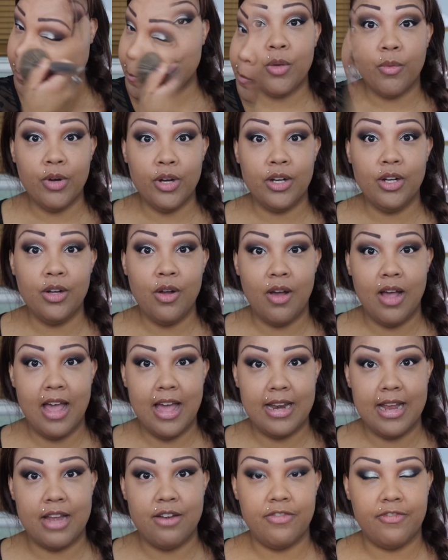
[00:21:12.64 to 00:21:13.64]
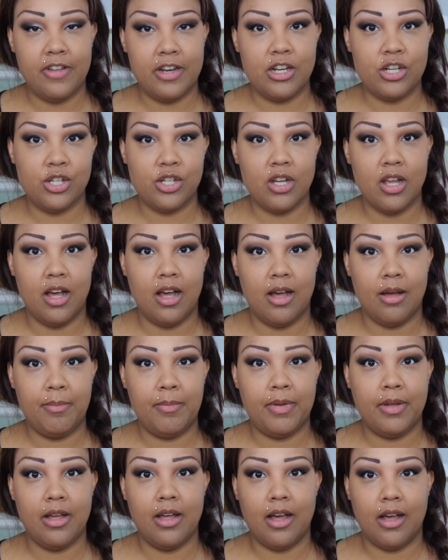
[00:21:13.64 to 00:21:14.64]
So we're going to go ahead and finish
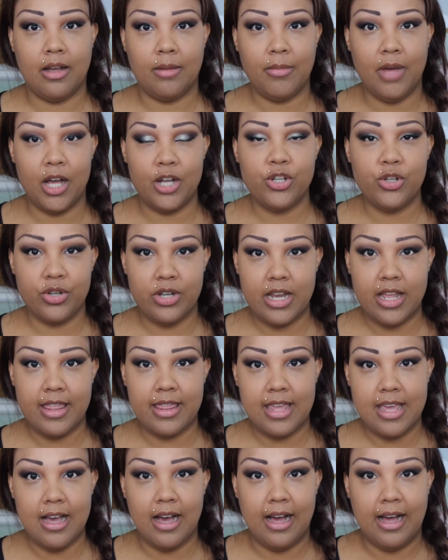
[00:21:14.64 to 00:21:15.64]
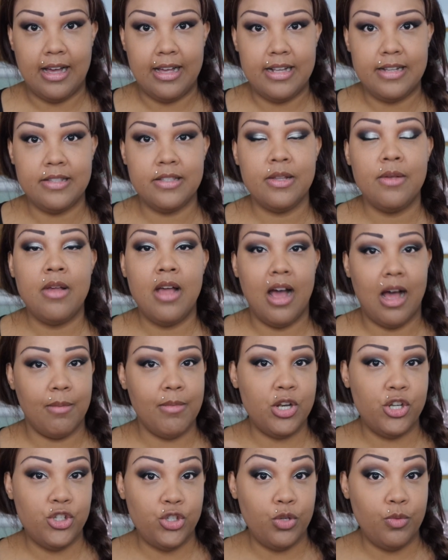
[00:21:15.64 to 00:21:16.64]
up underneath the eyes. I'm
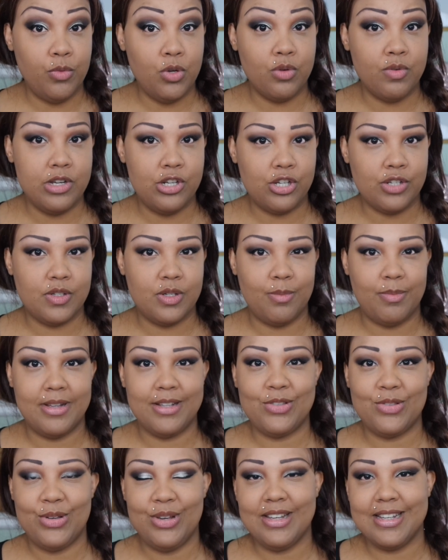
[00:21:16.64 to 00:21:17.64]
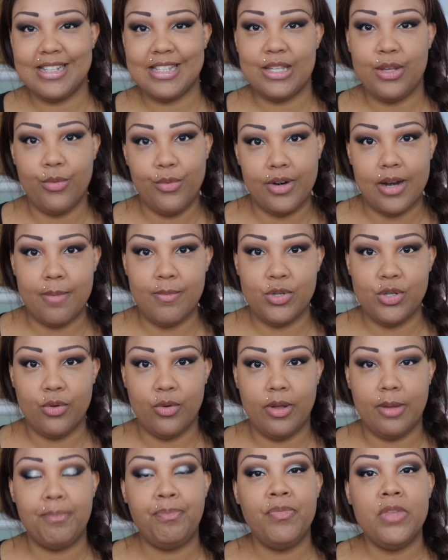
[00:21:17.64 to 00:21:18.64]
going to zoom you in just a bit so you can see what I'm
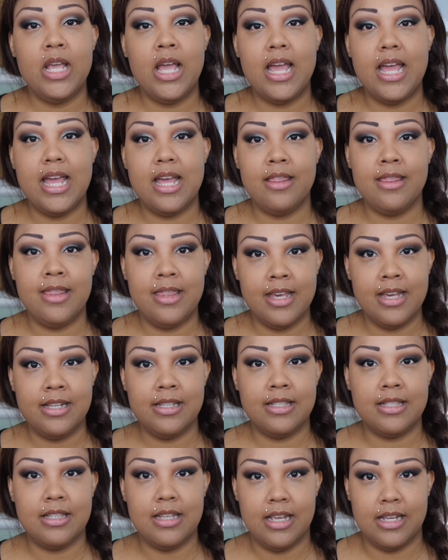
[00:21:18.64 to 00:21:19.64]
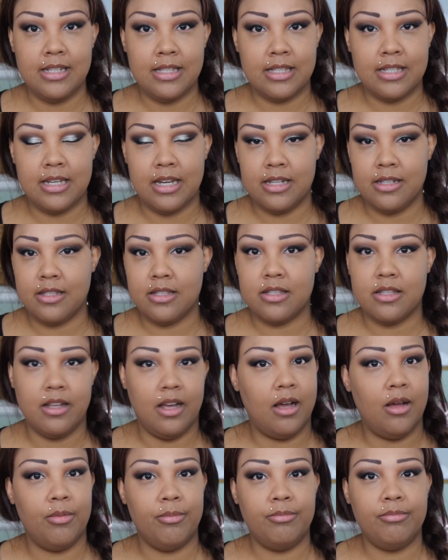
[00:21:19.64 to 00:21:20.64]
doing. In this instance,
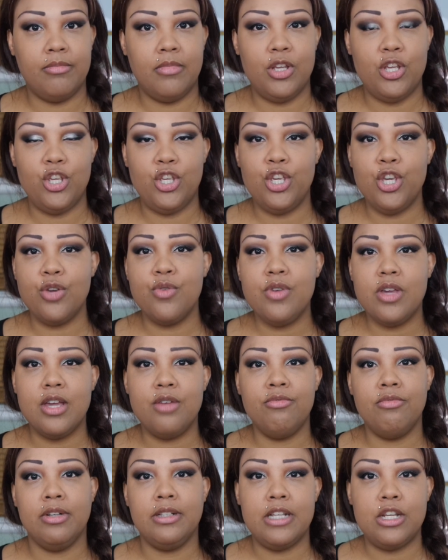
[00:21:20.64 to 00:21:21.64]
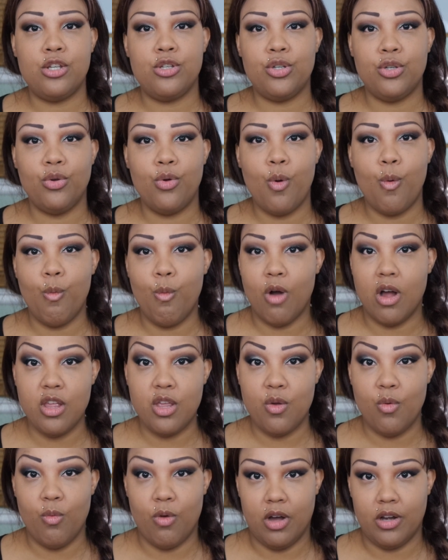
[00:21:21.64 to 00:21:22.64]
you can really do
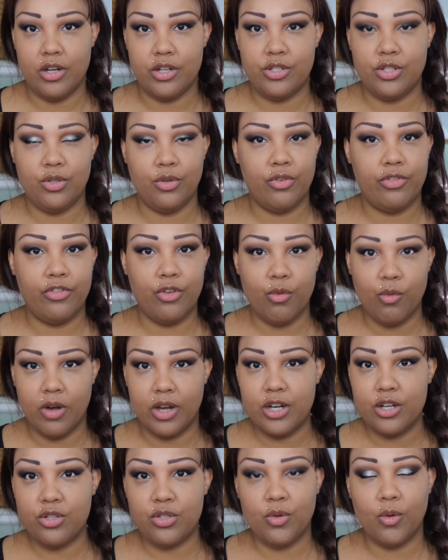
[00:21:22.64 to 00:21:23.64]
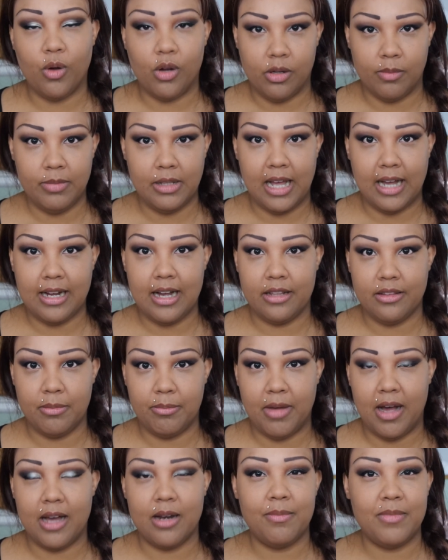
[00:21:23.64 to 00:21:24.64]
what you want to do. If you want to do all black on the
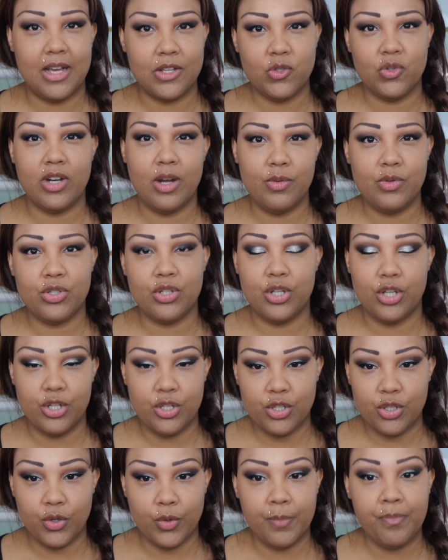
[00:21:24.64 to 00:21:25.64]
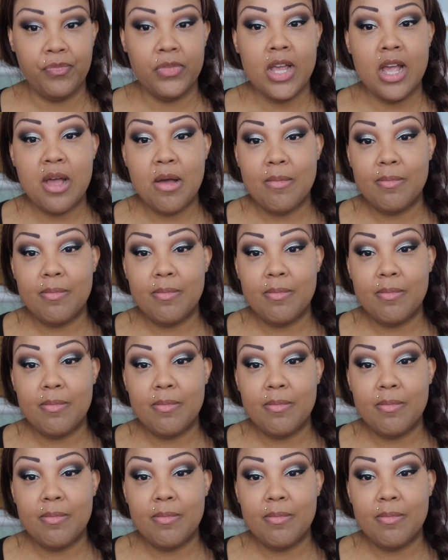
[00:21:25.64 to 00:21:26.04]
bottom, that's what I was going to do.